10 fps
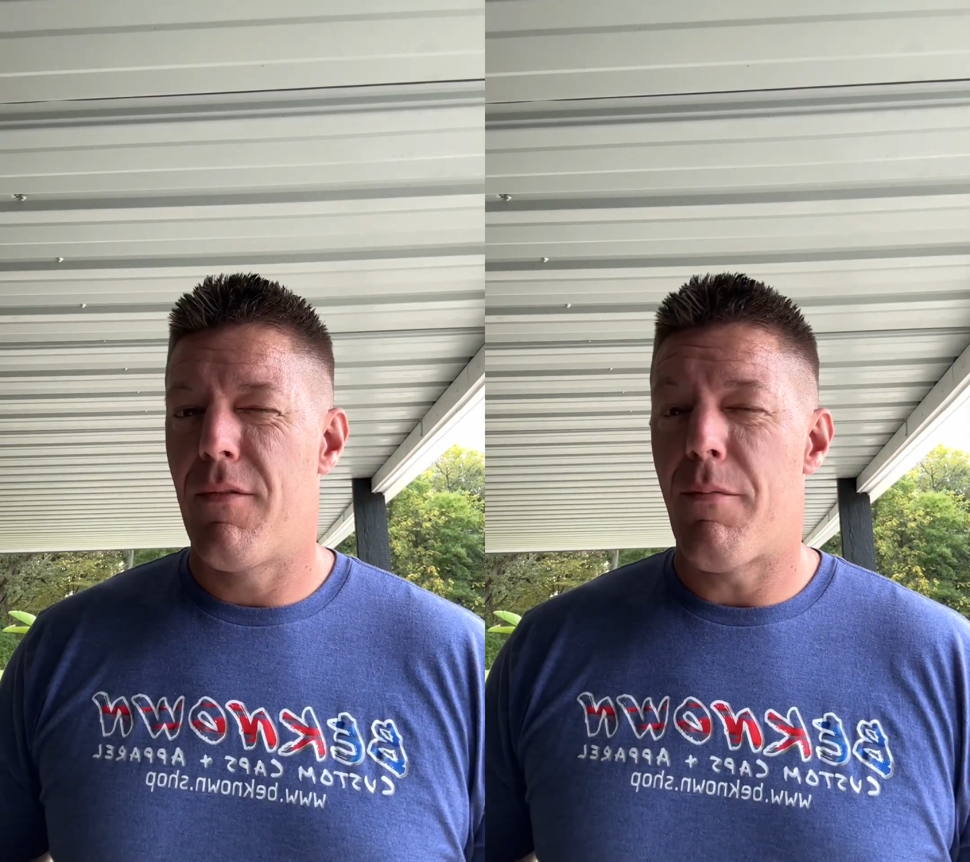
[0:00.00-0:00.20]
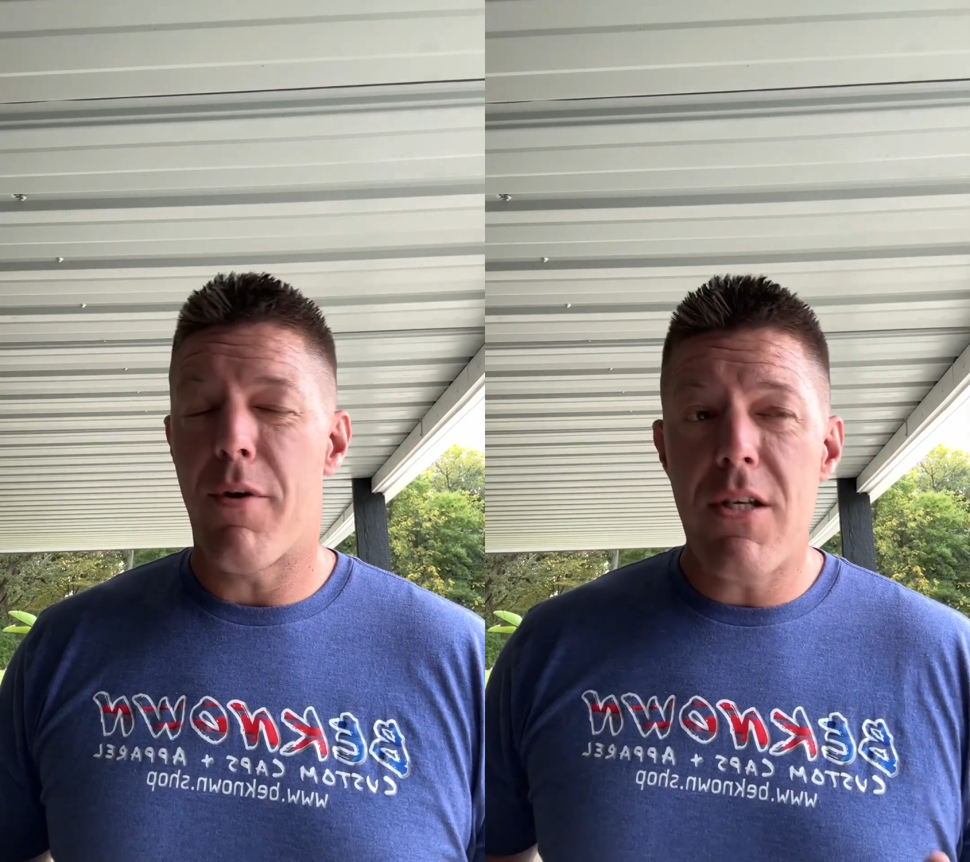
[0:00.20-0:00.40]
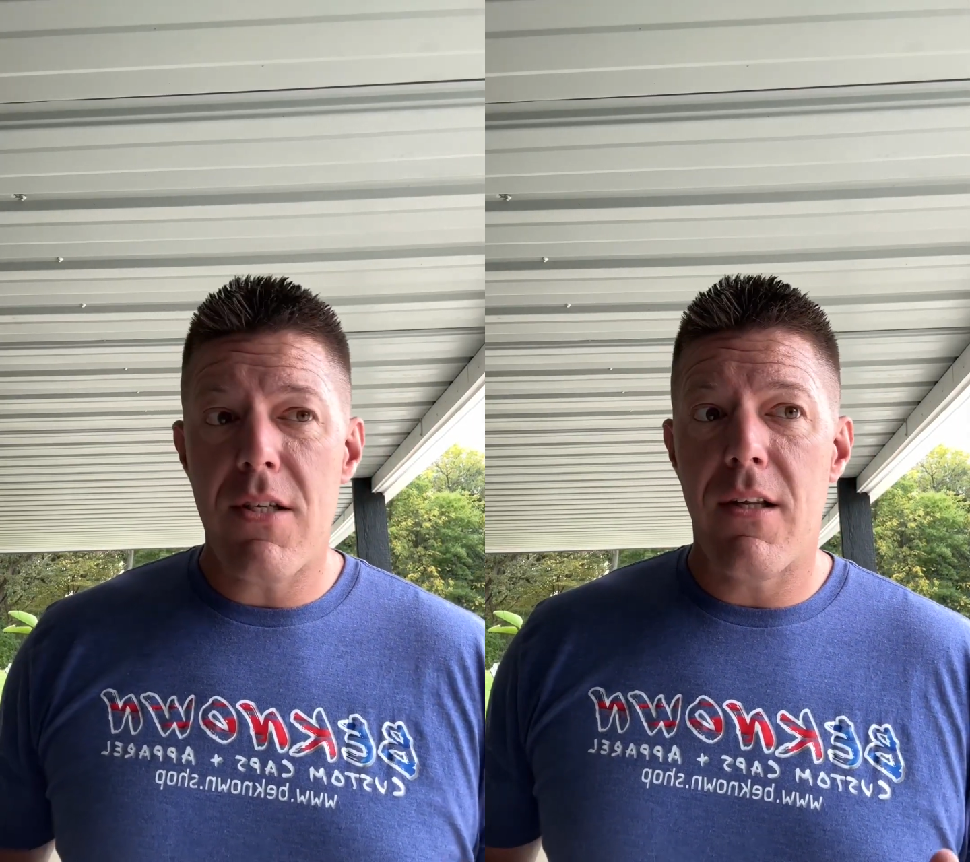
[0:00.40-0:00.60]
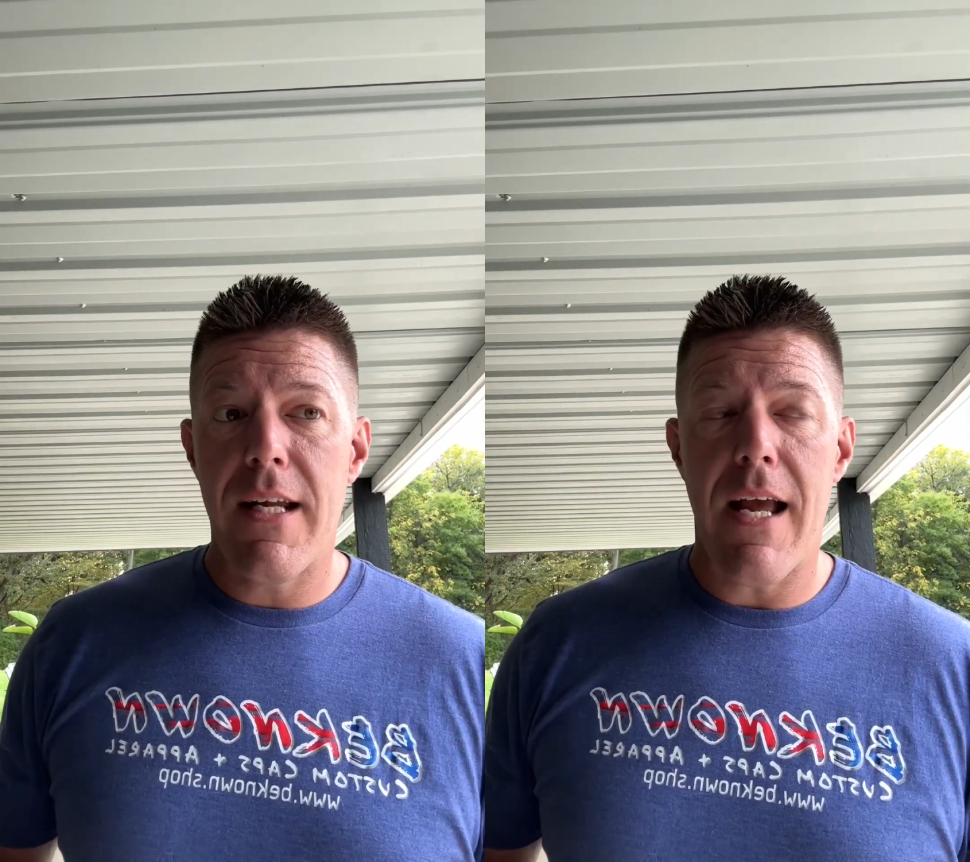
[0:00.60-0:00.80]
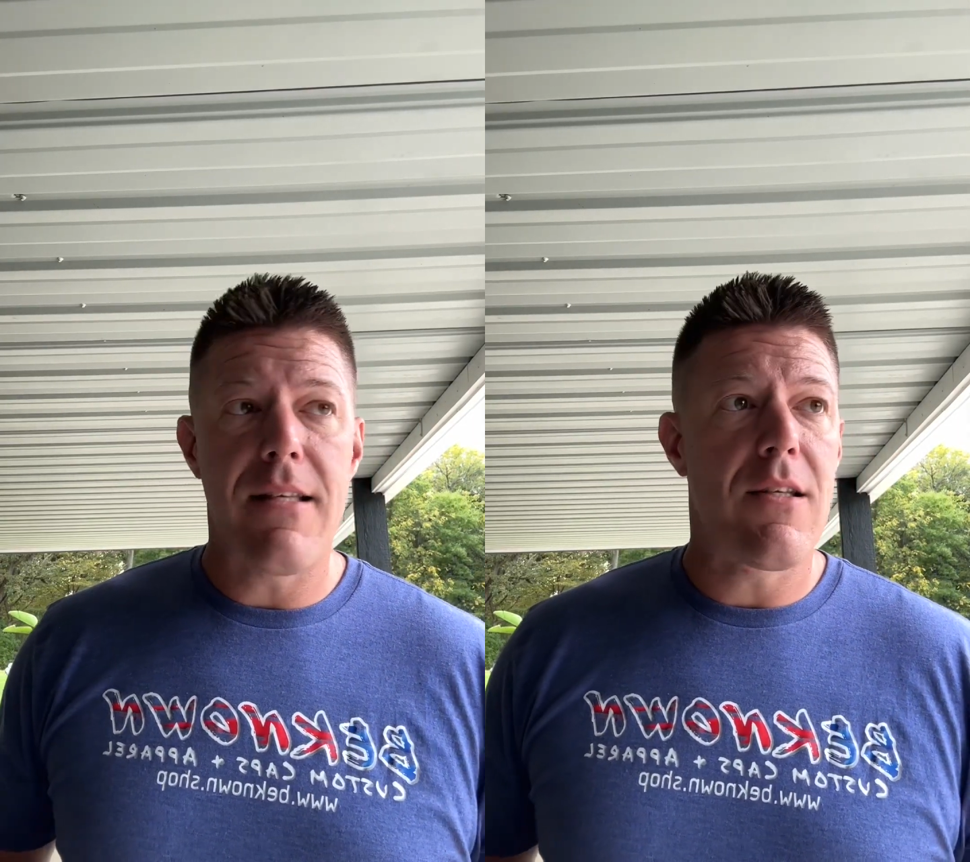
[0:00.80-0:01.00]
Personally,
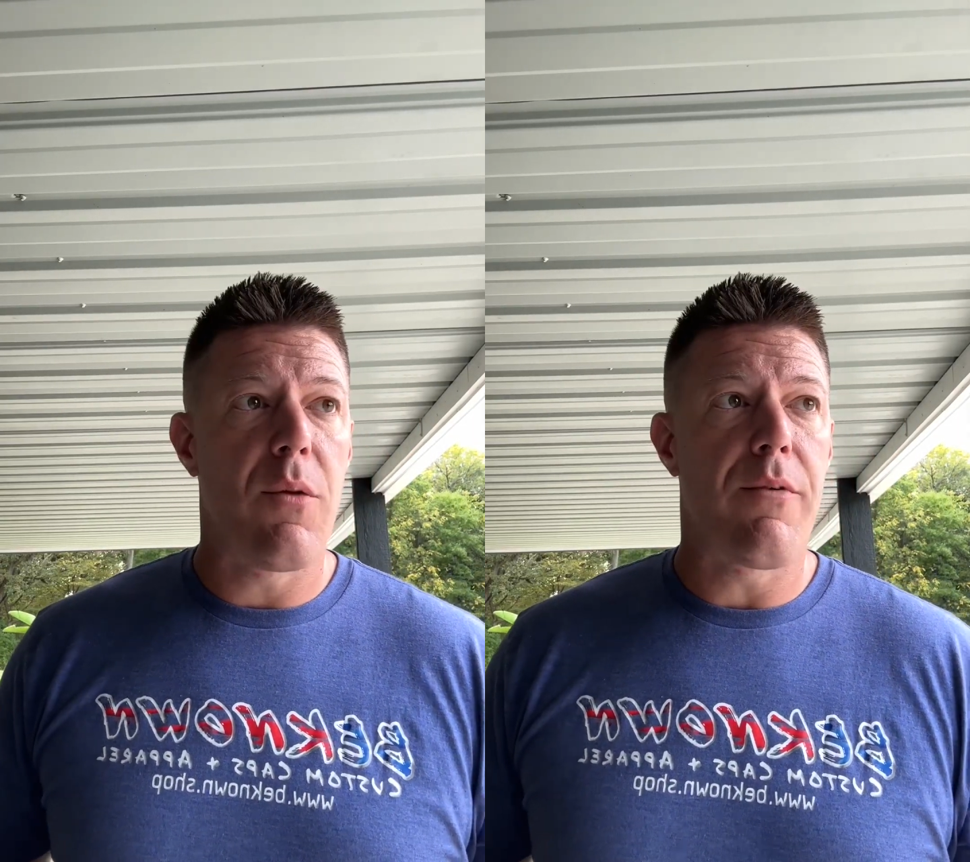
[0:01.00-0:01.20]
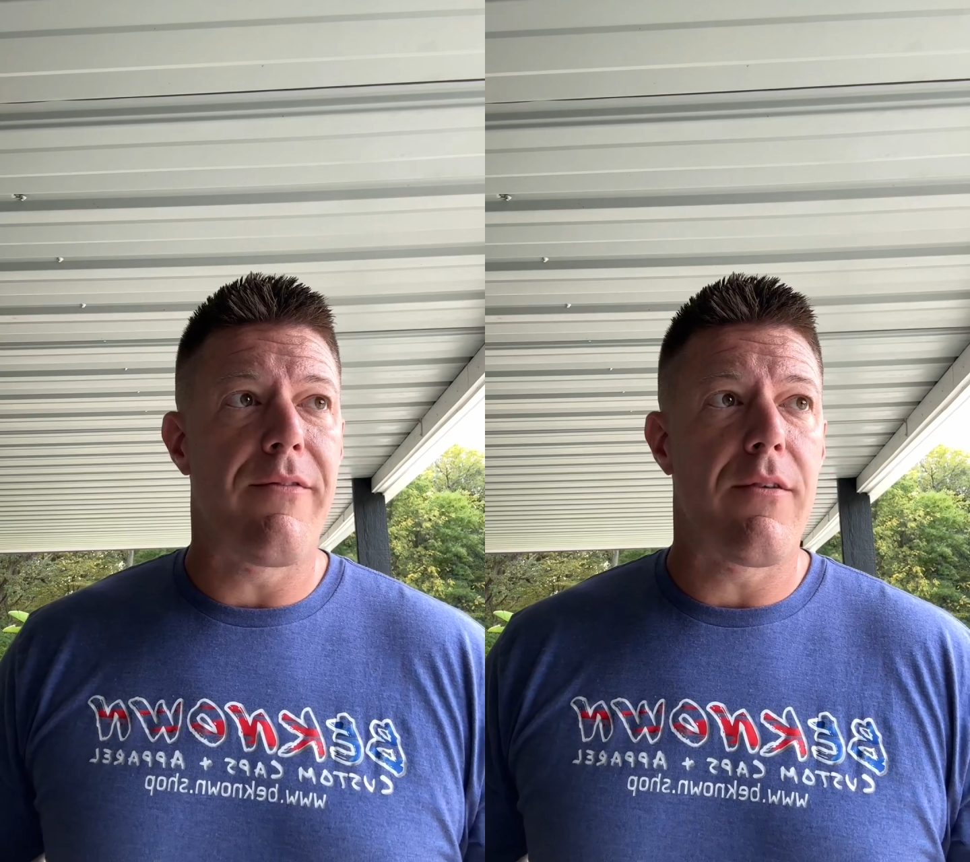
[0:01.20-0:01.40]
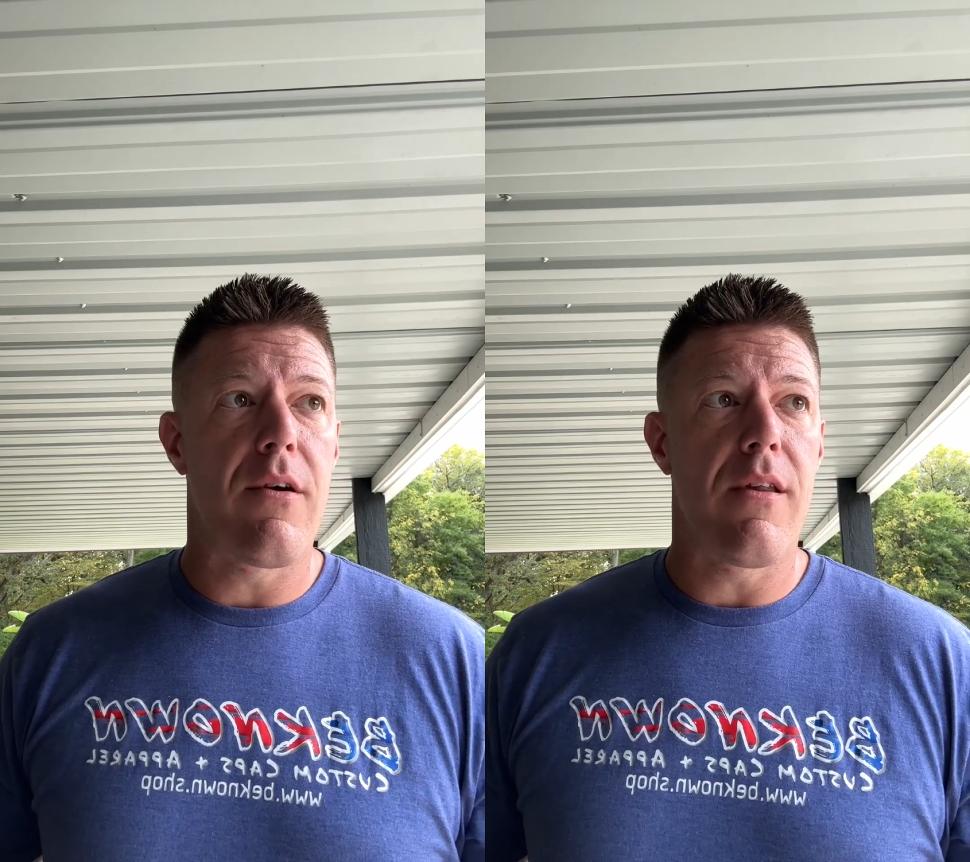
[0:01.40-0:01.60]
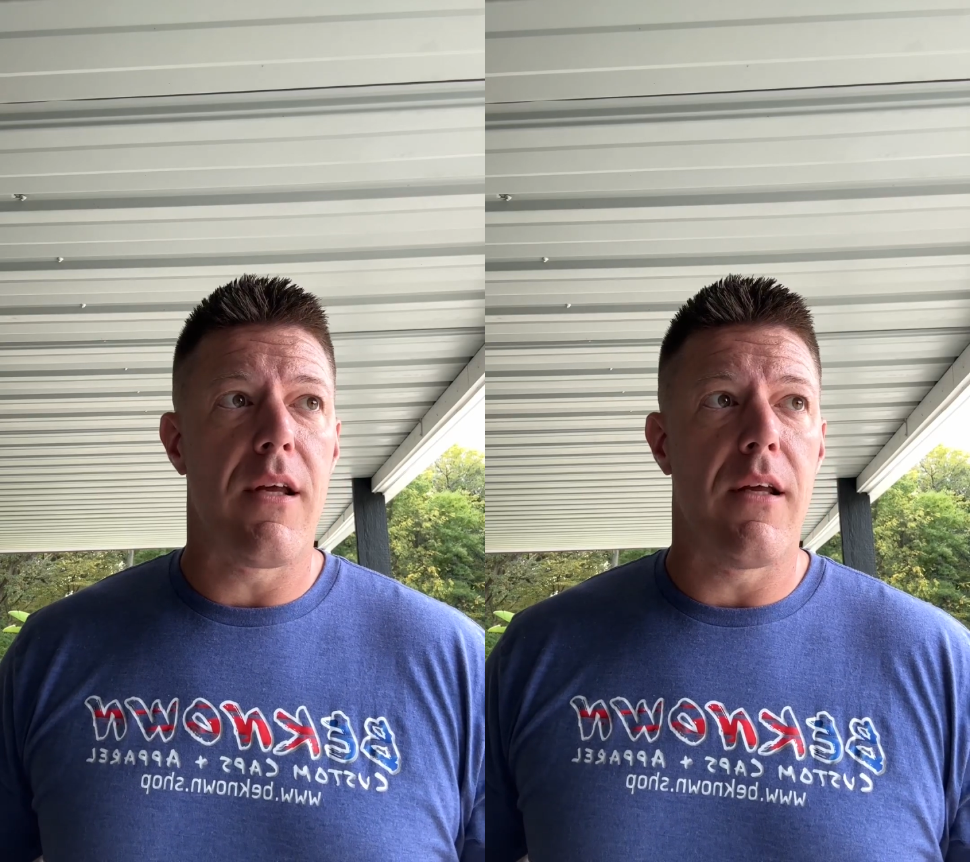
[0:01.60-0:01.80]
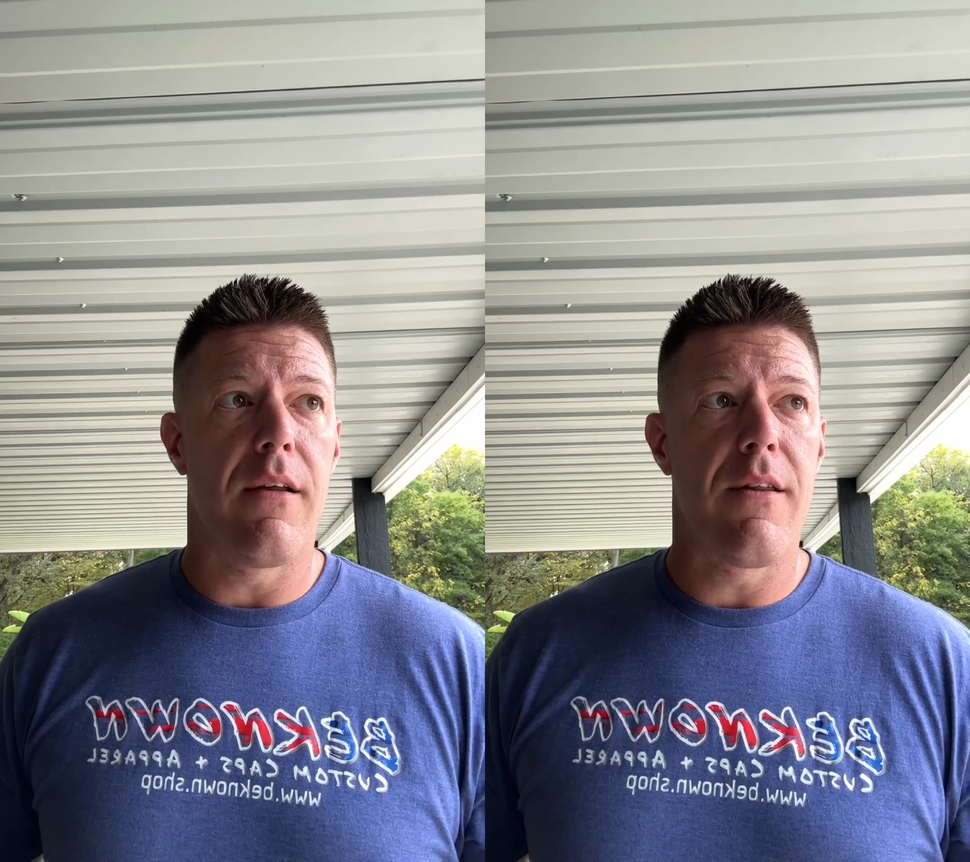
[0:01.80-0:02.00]
I still prefer
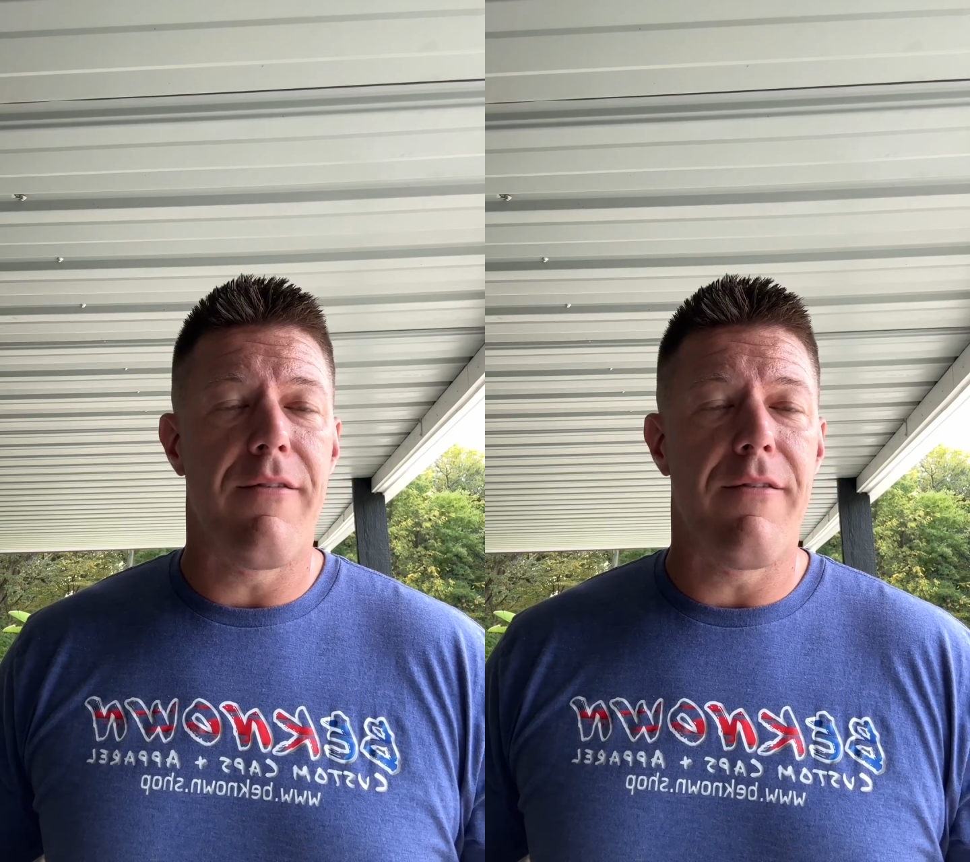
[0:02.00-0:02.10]
the